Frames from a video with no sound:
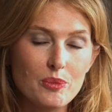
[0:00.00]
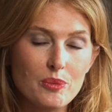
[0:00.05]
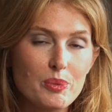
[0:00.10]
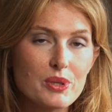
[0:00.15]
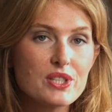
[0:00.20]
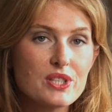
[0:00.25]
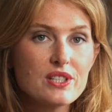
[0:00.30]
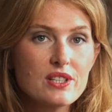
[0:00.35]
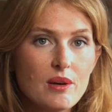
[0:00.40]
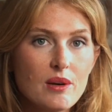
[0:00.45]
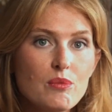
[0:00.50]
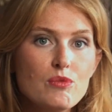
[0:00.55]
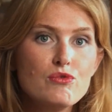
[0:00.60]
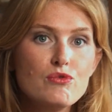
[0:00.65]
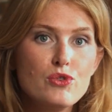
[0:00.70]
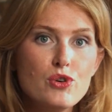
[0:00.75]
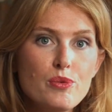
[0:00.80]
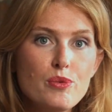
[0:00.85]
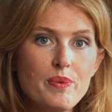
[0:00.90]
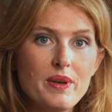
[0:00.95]
but some
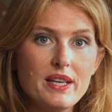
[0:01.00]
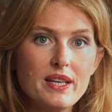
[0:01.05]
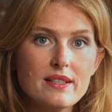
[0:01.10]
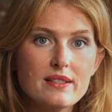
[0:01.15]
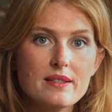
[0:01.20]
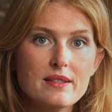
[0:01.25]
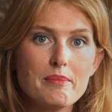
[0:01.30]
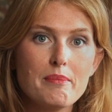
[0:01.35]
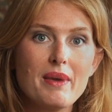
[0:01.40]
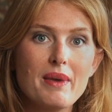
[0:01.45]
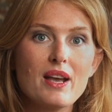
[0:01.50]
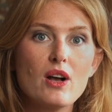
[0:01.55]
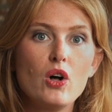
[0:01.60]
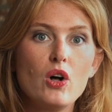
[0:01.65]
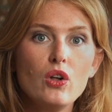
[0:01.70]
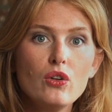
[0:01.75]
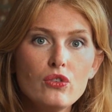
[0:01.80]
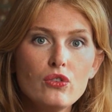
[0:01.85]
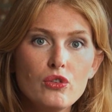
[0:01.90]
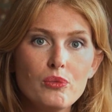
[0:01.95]
rubies may
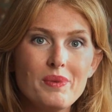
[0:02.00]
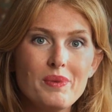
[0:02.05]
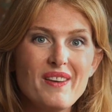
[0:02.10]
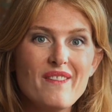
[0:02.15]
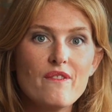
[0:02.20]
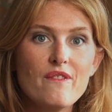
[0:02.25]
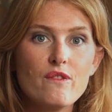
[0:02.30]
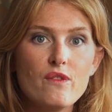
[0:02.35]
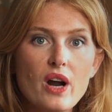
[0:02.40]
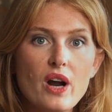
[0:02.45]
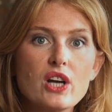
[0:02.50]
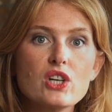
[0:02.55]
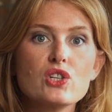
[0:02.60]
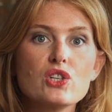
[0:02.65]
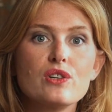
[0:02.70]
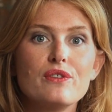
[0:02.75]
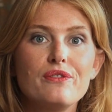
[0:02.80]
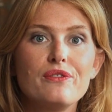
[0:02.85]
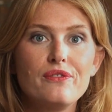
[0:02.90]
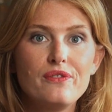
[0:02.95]
also be
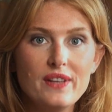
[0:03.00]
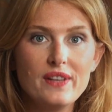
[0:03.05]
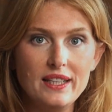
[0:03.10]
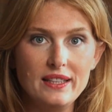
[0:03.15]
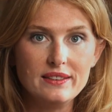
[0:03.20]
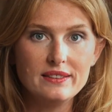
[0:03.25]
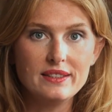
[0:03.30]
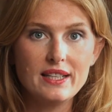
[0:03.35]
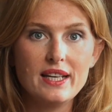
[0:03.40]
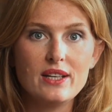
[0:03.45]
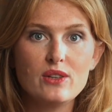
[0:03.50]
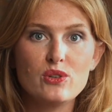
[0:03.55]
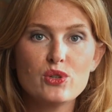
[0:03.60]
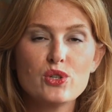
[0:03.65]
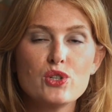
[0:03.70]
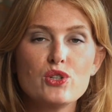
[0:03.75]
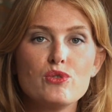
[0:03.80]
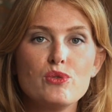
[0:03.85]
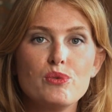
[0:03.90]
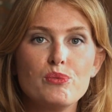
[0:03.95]
fracture filled in order
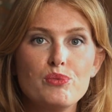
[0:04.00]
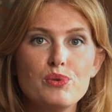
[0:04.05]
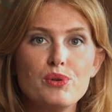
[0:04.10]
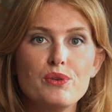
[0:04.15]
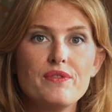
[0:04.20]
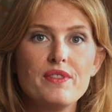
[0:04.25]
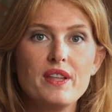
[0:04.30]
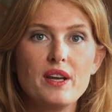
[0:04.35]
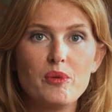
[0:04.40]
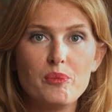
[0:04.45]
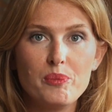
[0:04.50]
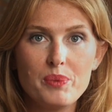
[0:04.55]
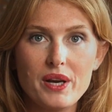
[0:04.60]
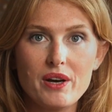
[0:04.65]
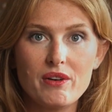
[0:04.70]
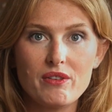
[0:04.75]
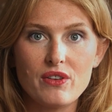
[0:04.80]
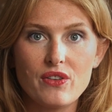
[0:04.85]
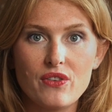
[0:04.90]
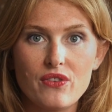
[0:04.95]
to improve their
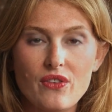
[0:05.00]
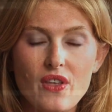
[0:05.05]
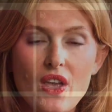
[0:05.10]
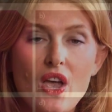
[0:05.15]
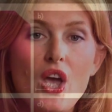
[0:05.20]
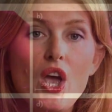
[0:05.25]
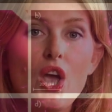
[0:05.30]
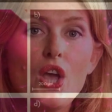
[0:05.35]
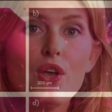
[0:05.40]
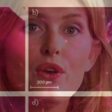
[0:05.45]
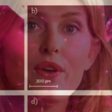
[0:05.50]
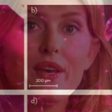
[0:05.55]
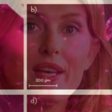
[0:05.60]
appearance. You